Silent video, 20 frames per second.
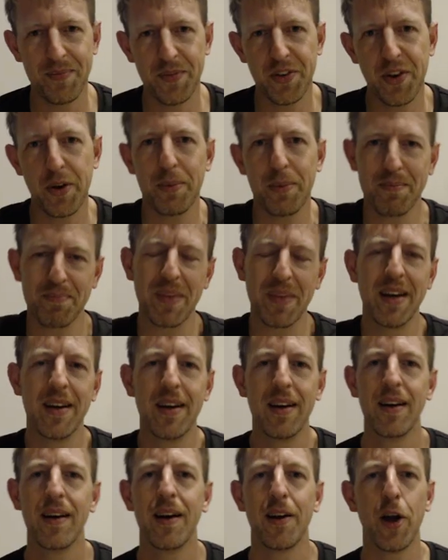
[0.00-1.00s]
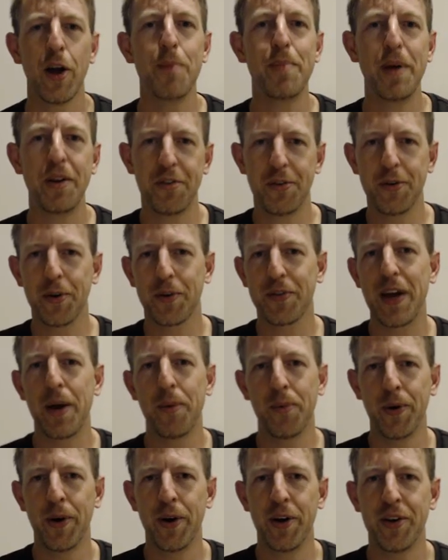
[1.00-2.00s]
So López took
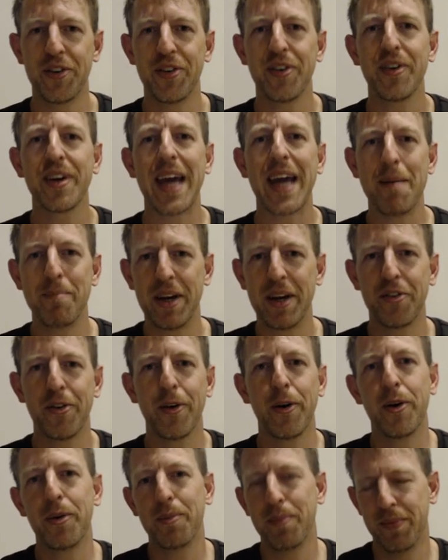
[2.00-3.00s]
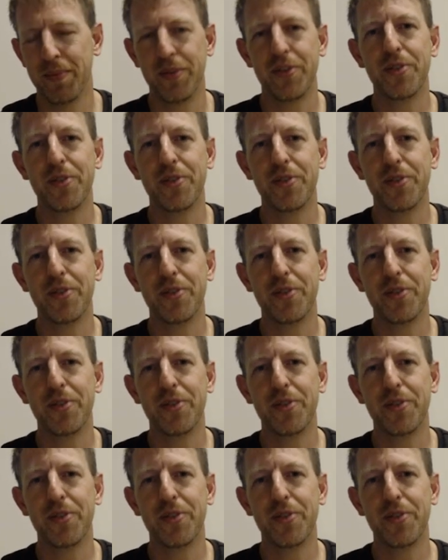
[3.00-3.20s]
that word, gambetto,